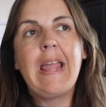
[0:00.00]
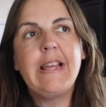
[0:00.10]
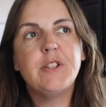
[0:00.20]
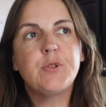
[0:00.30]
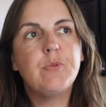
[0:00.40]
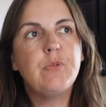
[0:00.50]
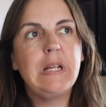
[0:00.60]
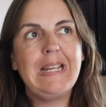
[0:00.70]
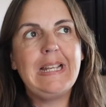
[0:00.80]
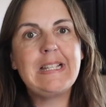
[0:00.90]
It's
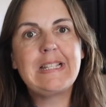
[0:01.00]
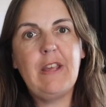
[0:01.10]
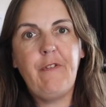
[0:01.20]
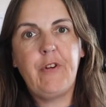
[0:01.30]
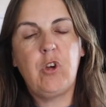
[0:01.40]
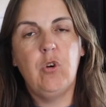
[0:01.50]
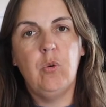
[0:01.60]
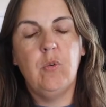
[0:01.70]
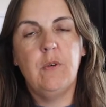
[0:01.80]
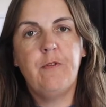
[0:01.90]
really
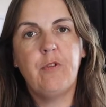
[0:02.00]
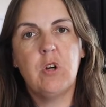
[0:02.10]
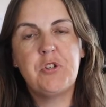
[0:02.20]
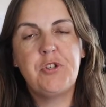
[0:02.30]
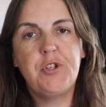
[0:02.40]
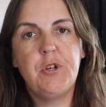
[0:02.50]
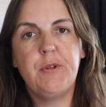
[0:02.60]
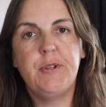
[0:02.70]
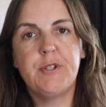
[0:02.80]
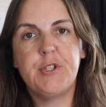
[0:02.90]
difficult for our
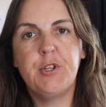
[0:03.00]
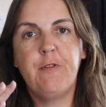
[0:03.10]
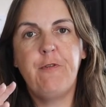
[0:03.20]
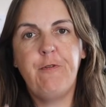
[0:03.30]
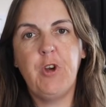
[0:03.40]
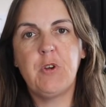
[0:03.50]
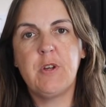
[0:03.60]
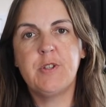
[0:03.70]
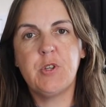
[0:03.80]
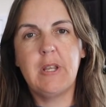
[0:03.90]
students to
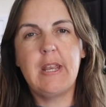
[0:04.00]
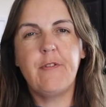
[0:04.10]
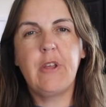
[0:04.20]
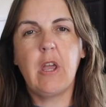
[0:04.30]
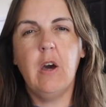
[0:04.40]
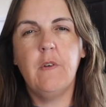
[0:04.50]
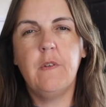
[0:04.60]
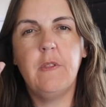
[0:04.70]
focus on anything other